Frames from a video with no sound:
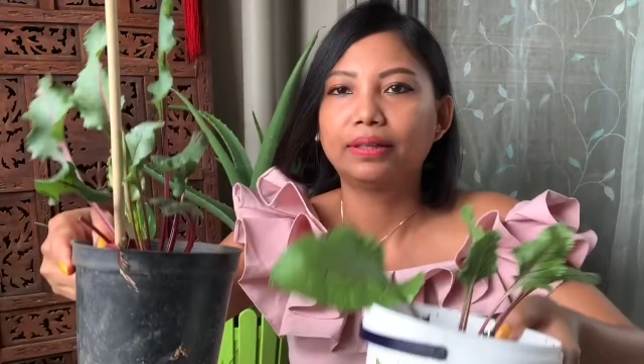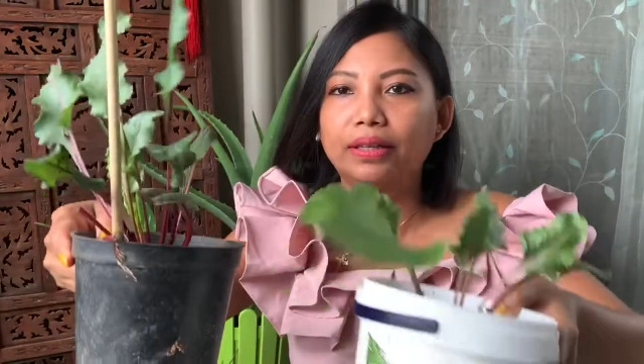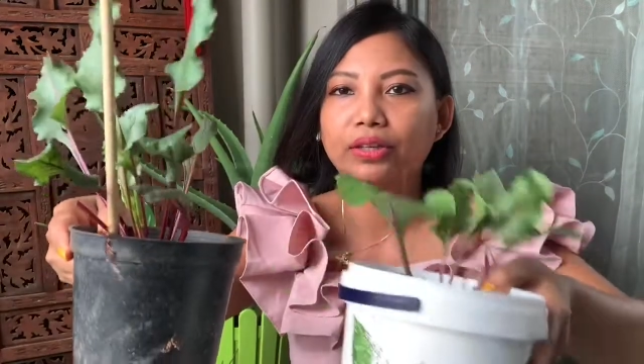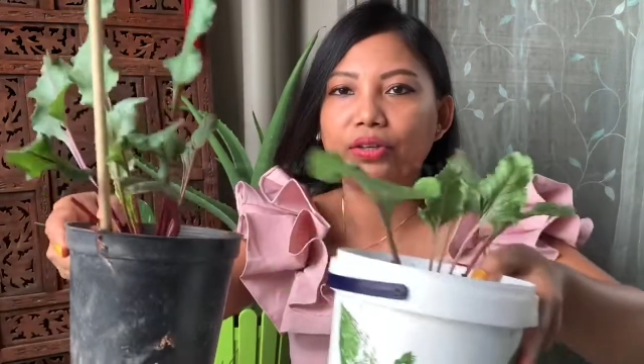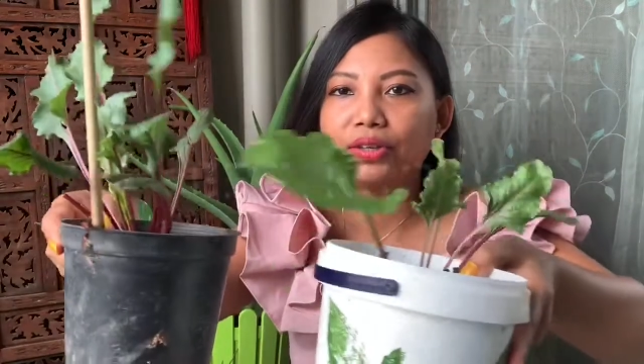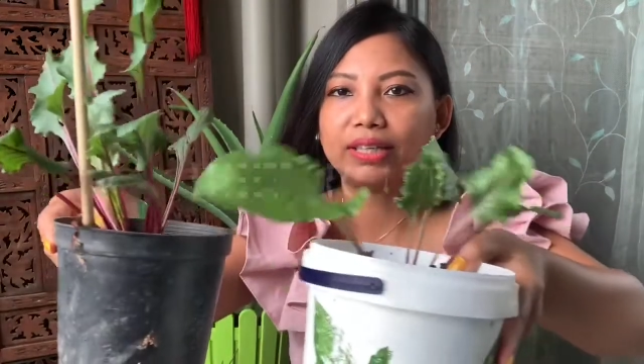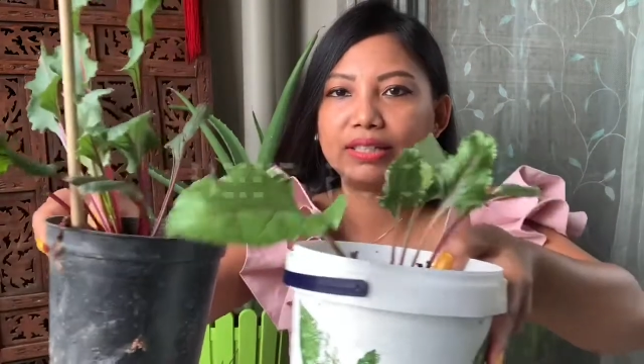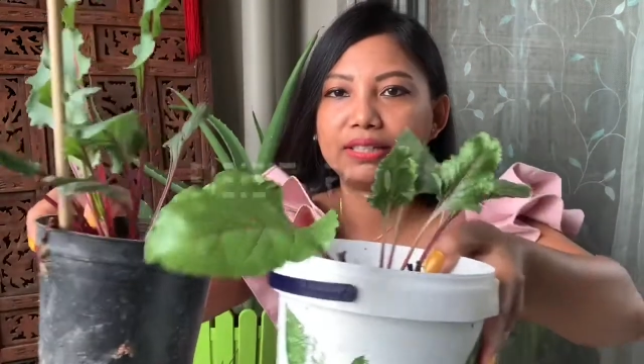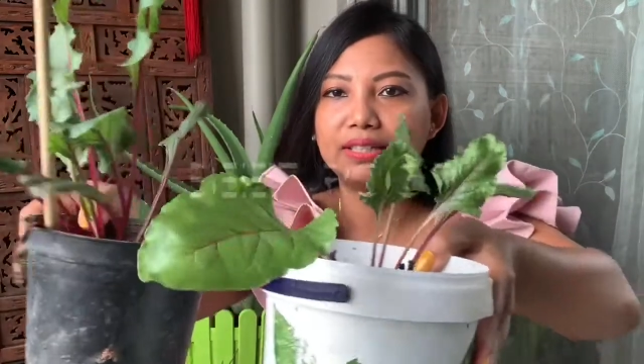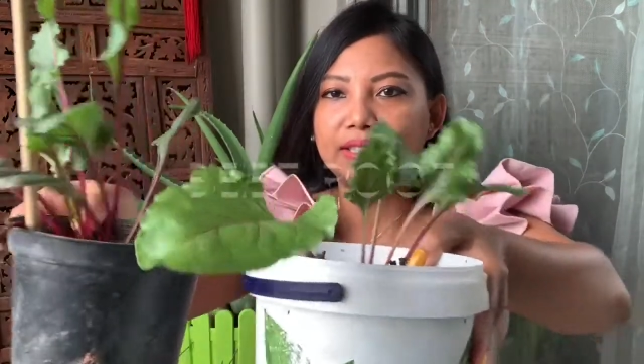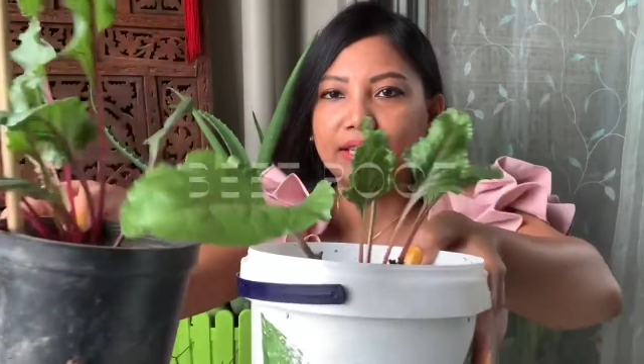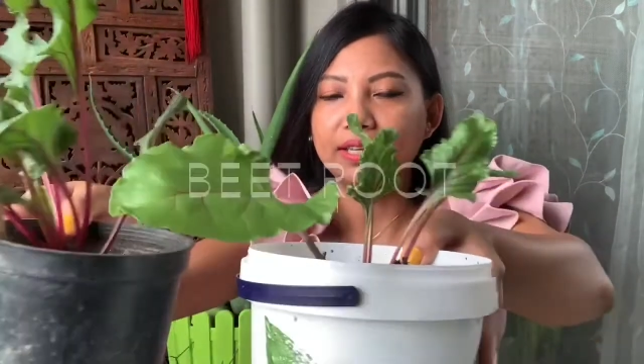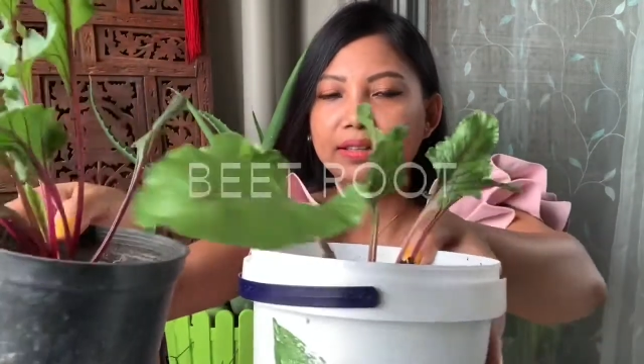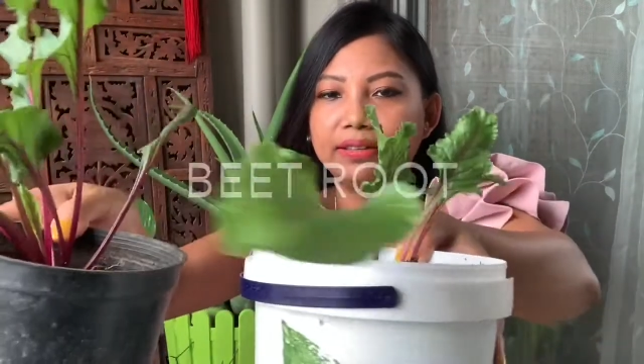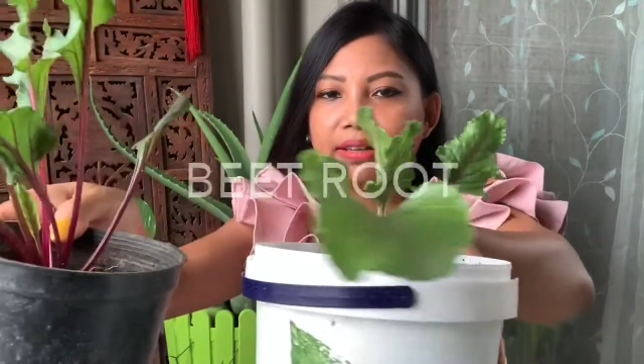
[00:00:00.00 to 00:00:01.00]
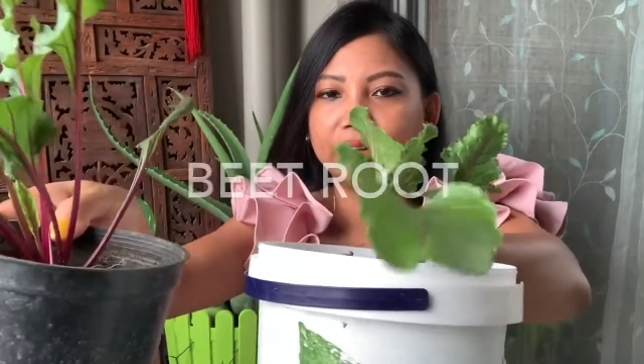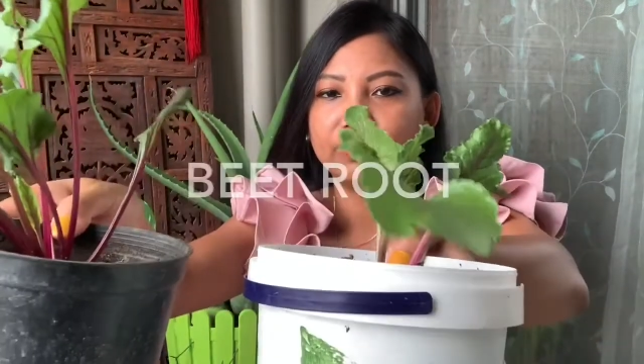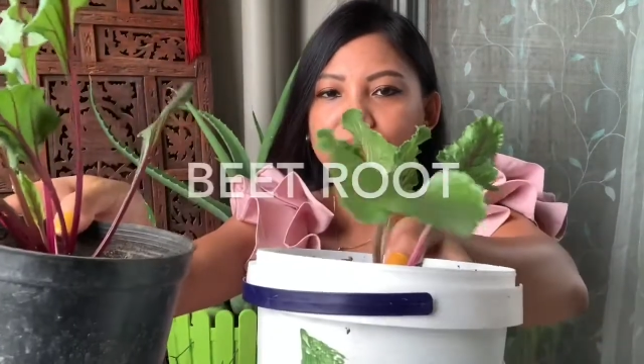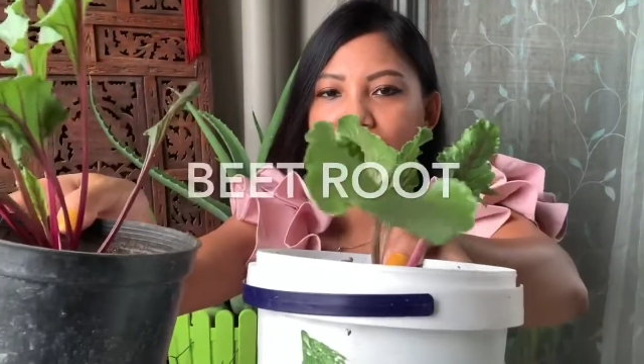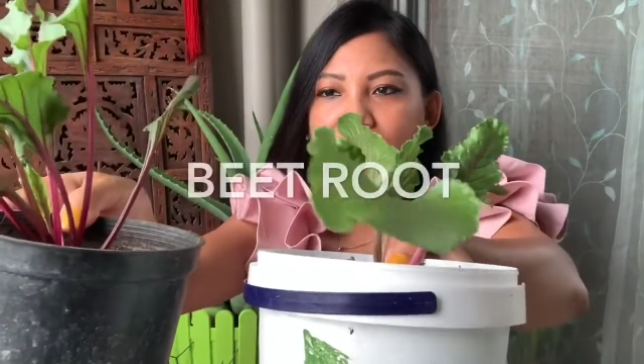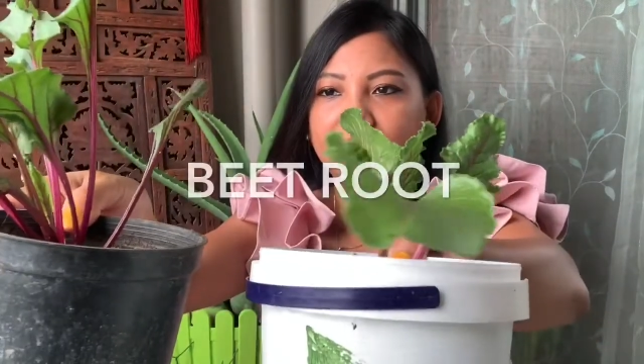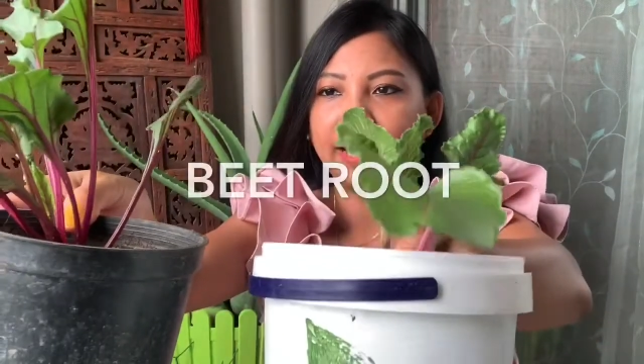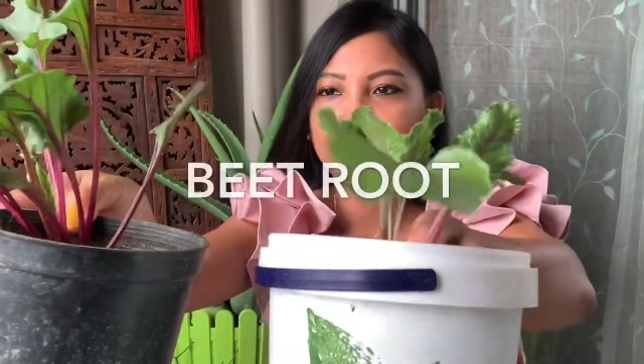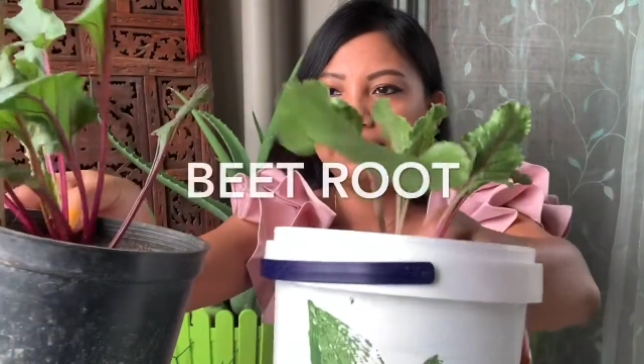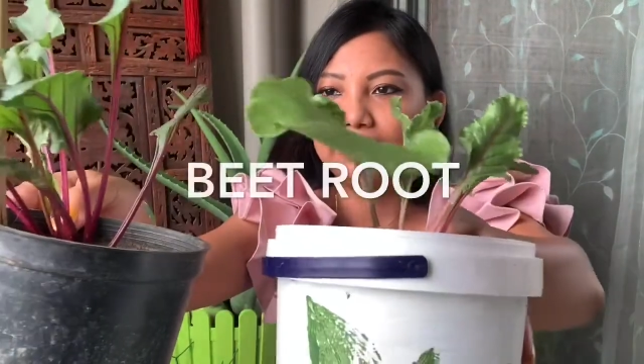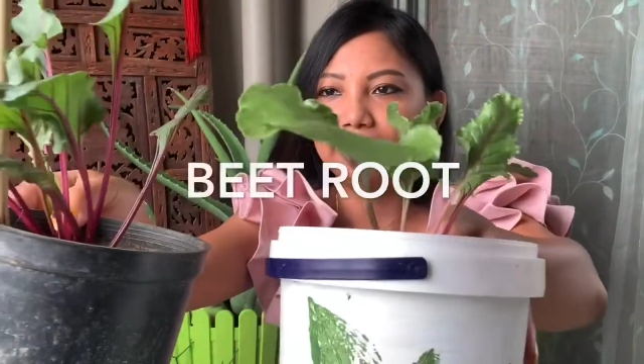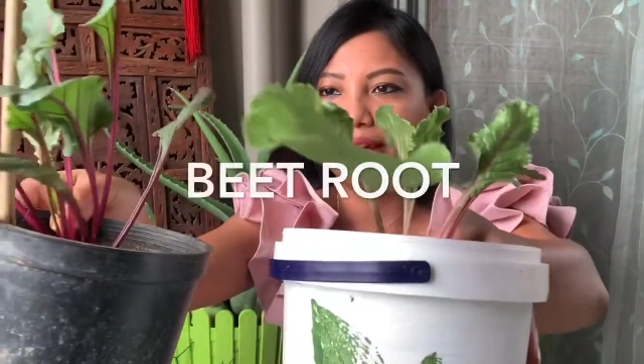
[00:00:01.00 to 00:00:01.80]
You can see they're really healthy,